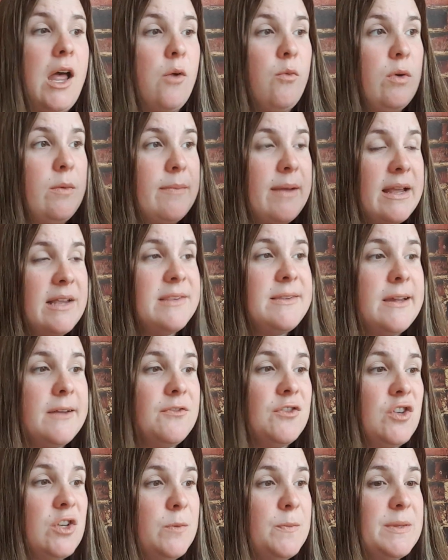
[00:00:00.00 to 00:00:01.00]
When my
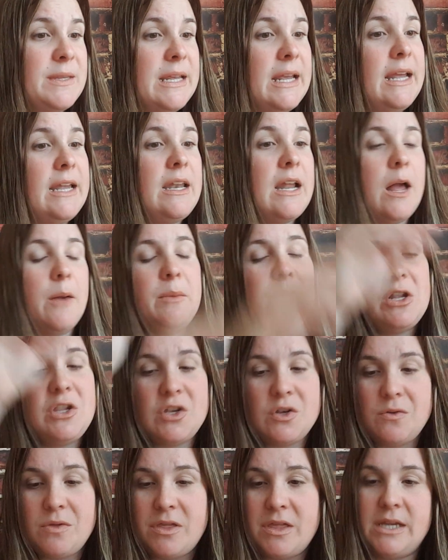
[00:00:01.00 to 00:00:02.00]
stuff ships in, I'm going to
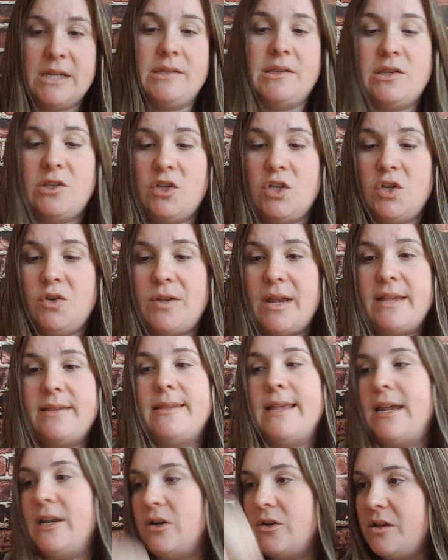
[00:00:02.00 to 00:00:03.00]
do this 2 days
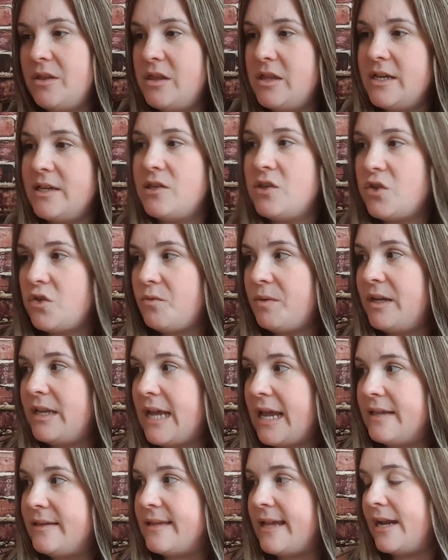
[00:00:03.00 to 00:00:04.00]
later, this 3
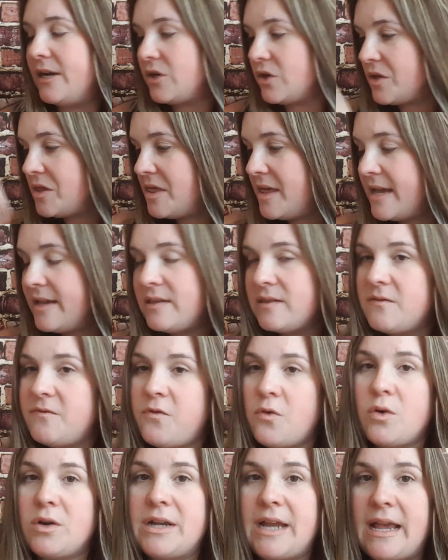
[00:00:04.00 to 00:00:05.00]
days later, this
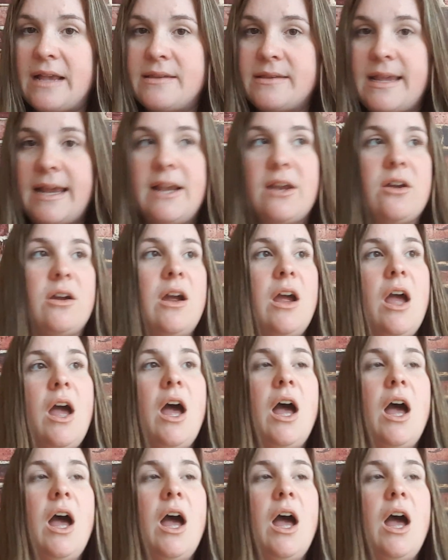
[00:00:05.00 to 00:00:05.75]
4 days later.